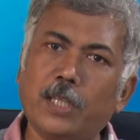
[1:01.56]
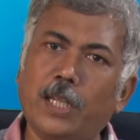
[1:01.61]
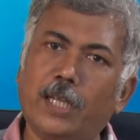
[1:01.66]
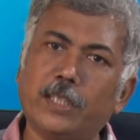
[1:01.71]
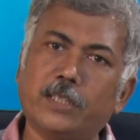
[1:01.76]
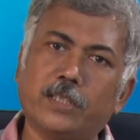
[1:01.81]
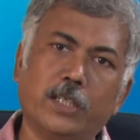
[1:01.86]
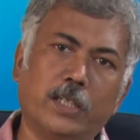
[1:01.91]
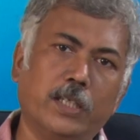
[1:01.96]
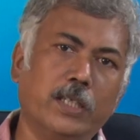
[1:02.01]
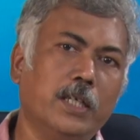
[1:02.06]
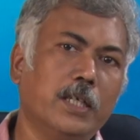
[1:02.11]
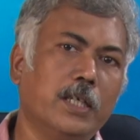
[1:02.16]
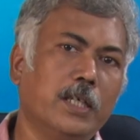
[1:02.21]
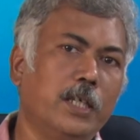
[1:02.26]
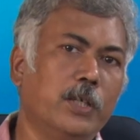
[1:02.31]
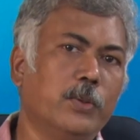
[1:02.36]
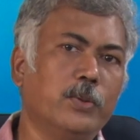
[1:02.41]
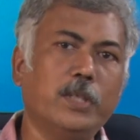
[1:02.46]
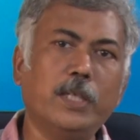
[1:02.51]
clustering
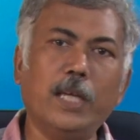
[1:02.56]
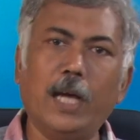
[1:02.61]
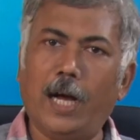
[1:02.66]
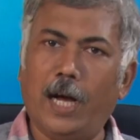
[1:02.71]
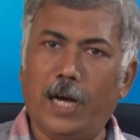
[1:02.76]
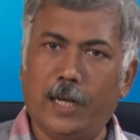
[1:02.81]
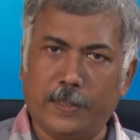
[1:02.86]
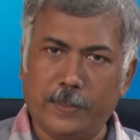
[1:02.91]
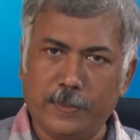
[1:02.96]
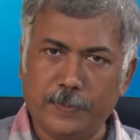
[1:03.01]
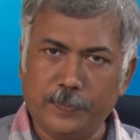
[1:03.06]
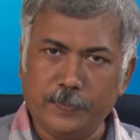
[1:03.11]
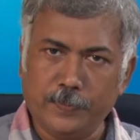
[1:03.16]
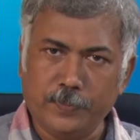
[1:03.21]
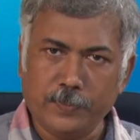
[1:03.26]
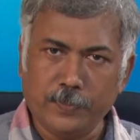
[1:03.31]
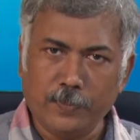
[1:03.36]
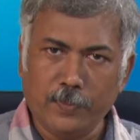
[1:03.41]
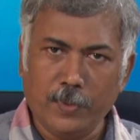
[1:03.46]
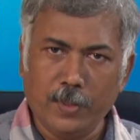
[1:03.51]
using R.
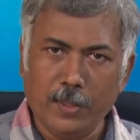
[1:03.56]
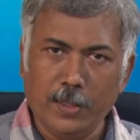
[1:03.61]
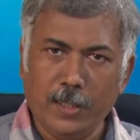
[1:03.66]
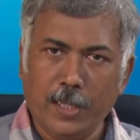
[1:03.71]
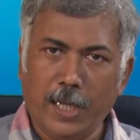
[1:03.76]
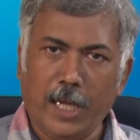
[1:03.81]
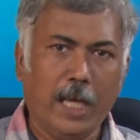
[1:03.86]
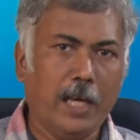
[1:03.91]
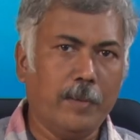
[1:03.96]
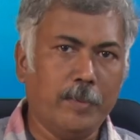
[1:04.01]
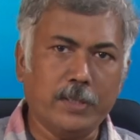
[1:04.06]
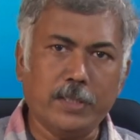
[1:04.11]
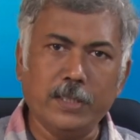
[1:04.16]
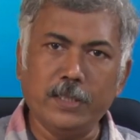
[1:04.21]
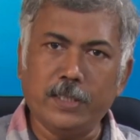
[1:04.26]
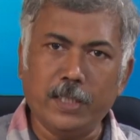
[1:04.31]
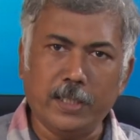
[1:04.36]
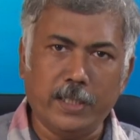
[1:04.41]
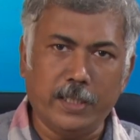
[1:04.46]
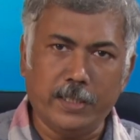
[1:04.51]
I have a
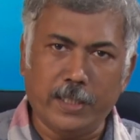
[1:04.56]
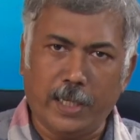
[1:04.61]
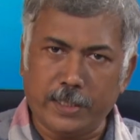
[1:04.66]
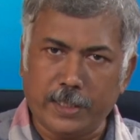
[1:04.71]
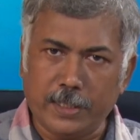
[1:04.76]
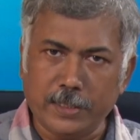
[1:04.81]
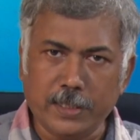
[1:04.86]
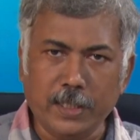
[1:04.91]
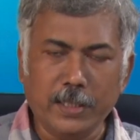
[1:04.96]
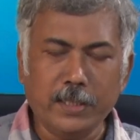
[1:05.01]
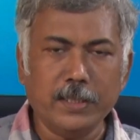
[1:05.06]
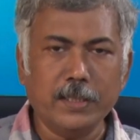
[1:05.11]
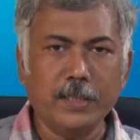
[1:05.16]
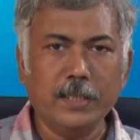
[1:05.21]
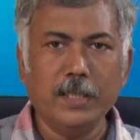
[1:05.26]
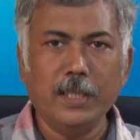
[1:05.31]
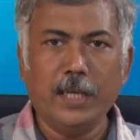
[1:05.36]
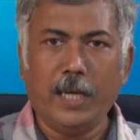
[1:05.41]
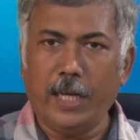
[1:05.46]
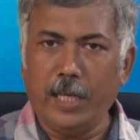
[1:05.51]
synthetic data set
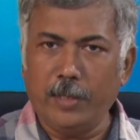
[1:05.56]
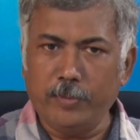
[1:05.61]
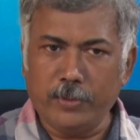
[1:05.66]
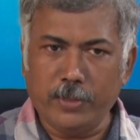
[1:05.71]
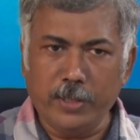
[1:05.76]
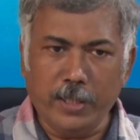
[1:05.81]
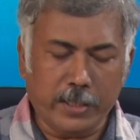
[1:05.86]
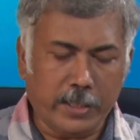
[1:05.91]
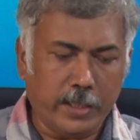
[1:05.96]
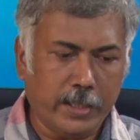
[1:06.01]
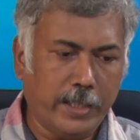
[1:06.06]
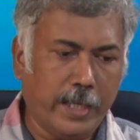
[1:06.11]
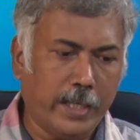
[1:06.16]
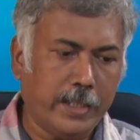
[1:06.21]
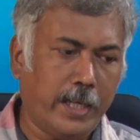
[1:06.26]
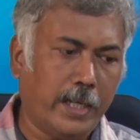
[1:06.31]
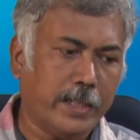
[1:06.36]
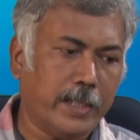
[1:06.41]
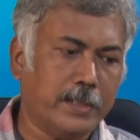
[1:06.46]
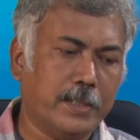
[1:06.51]
I have created that
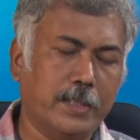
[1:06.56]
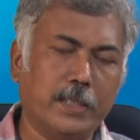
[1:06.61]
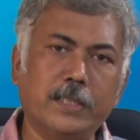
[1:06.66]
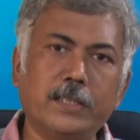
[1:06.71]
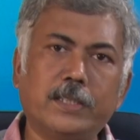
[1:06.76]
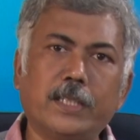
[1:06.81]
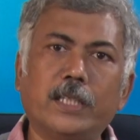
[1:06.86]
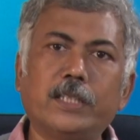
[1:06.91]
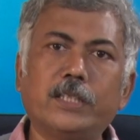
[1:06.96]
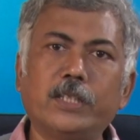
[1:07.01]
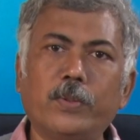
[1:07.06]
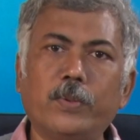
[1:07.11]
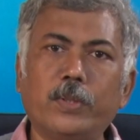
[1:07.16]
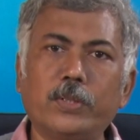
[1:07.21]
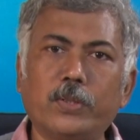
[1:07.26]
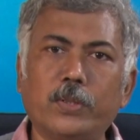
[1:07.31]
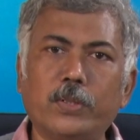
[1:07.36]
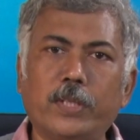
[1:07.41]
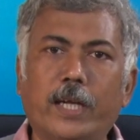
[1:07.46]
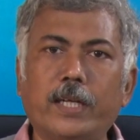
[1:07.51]
data set in such a way
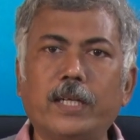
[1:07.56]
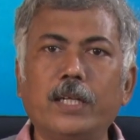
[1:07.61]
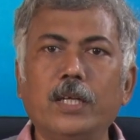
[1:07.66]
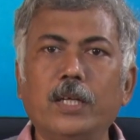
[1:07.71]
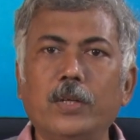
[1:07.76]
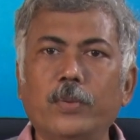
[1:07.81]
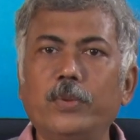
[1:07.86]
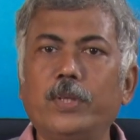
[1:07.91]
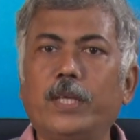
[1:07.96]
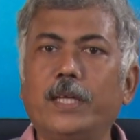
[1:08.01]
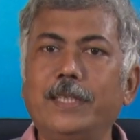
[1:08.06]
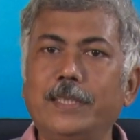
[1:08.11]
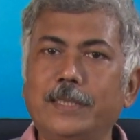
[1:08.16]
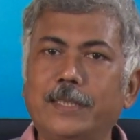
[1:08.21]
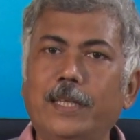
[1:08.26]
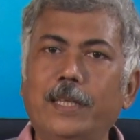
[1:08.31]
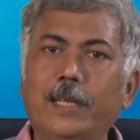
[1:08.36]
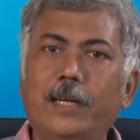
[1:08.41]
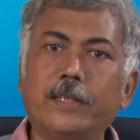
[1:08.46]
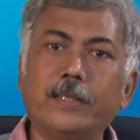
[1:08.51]
so that we can
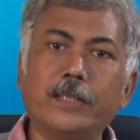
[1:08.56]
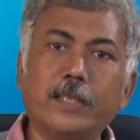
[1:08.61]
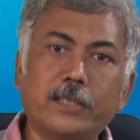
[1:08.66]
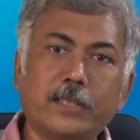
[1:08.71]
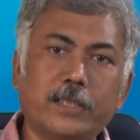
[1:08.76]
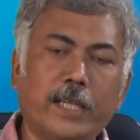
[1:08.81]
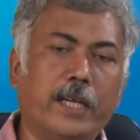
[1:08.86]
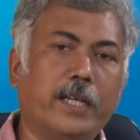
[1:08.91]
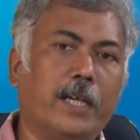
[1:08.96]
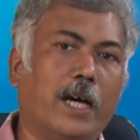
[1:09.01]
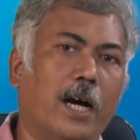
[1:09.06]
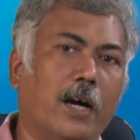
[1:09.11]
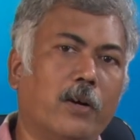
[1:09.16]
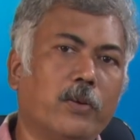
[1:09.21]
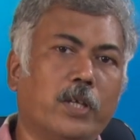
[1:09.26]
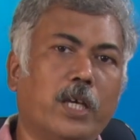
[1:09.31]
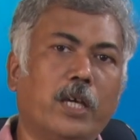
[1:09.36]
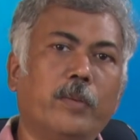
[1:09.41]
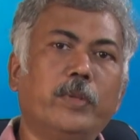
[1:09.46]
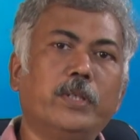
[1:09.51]
easily understand how
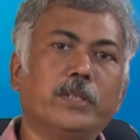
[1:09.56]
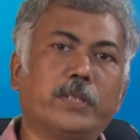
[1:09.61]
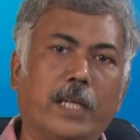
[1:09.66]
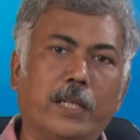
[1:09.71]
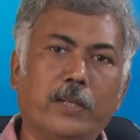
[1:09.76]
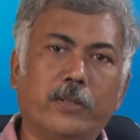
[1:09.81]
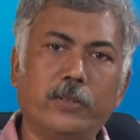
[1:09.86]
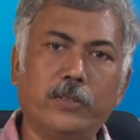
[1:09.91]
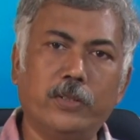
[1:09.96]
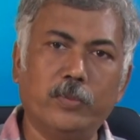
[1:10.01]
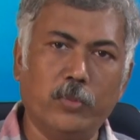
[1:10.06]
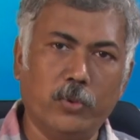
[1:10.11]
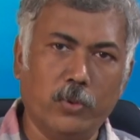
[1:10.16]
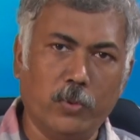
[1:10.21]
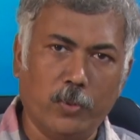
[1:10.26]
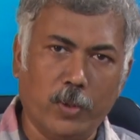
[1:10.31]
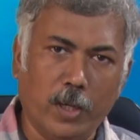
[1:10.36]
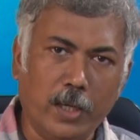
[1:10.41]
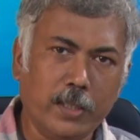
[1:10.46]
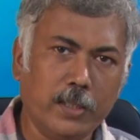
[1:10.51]
k-means algorithm
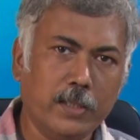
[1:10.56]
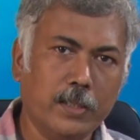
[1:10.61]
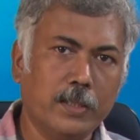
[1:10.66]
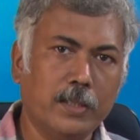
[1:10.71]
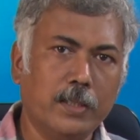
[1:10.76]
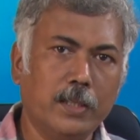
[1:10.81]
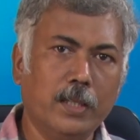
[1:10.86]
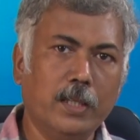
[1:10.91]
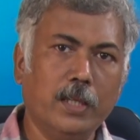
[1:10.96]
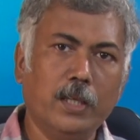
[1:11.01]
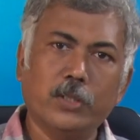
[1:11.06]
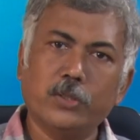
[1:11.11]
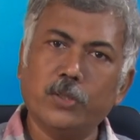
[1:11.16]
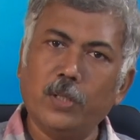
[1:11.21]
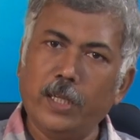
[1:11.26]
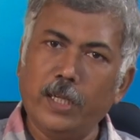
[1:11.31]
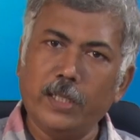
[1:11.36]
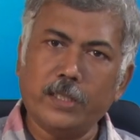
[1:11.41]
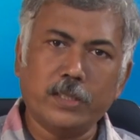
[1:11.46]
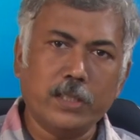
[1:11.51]
work. So,
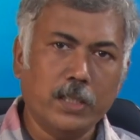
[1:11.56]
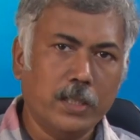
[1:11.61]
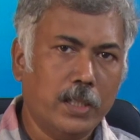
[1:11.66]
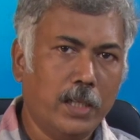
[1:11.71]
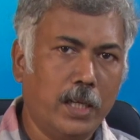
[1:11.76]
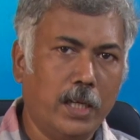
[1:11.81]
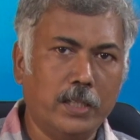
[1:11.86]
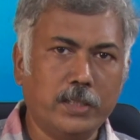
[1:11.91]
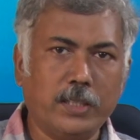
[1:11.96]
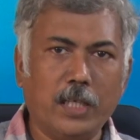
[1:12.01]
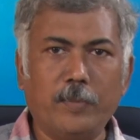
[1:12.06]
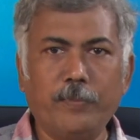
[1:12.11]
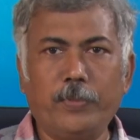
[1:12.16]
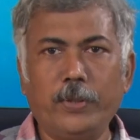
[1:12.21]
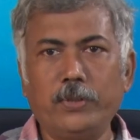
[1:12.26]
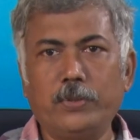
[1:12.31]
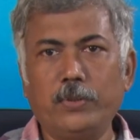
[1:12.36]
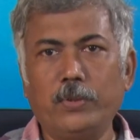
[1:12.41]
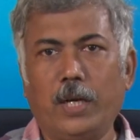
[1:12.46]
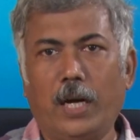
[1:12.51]
let us uh, jump
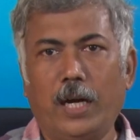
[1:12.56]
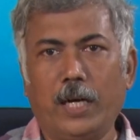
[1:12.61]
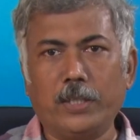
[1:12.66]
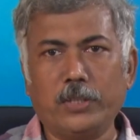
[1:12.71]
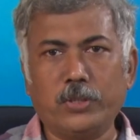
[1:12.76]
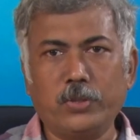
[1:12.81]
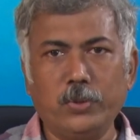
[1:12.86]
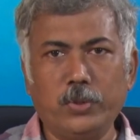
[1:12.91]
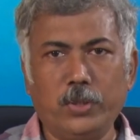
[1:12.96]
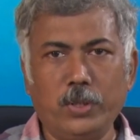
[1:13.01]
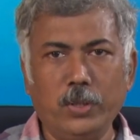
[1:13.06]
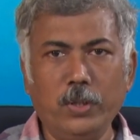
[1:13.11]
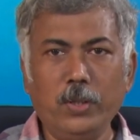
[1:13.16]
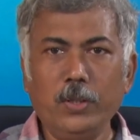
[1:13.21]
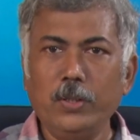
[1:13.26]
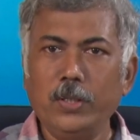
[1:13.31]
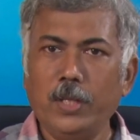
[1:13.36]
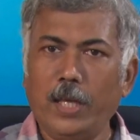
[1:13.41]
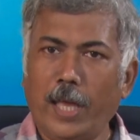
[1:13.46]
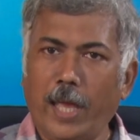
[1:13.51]
into R
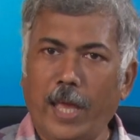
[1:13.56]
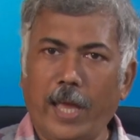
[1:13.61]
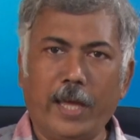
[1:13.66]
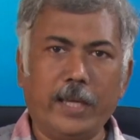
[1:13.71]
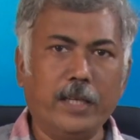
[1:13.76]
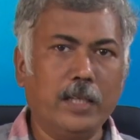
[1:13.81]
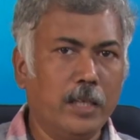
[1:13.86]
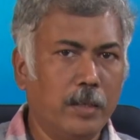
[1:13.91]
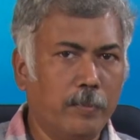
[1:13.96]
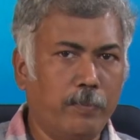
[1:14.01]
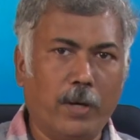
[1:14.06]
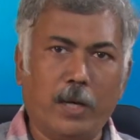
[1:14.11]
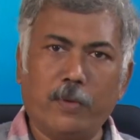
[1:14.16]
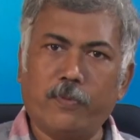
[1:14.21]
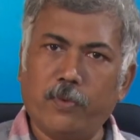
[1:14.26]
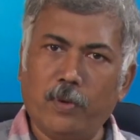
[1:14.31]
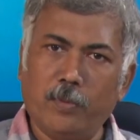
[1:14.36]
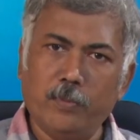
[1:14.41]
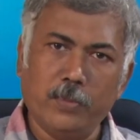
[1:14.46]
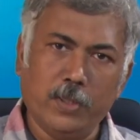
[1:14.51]
studio and
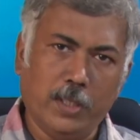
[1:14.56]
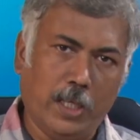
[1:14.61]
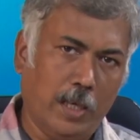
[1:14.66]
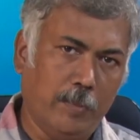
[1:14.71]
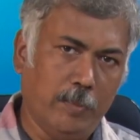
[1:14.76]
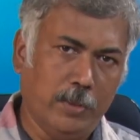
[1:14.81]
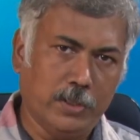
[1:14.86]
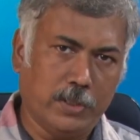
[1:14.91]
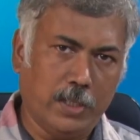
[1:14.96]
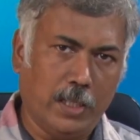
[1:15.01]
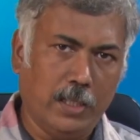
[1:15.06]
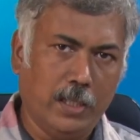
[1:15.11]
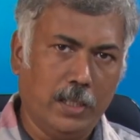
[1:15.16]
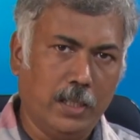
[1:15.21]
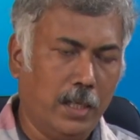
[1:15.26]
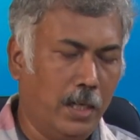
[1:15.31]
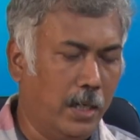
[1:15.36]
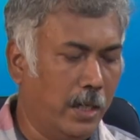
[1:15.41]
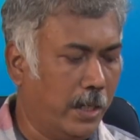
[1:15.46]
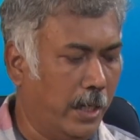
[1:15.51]
perform k-means
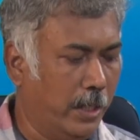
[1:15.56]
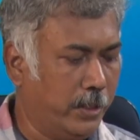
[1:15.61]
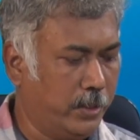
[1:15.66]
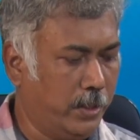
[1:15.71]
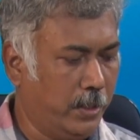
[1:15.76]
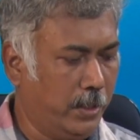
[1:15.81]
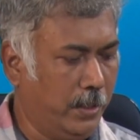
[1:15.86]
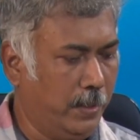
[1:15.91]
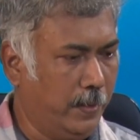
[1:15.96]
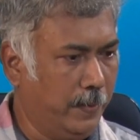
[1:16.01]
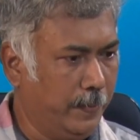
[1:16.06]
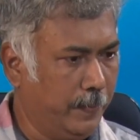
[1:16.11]
uh, clustering.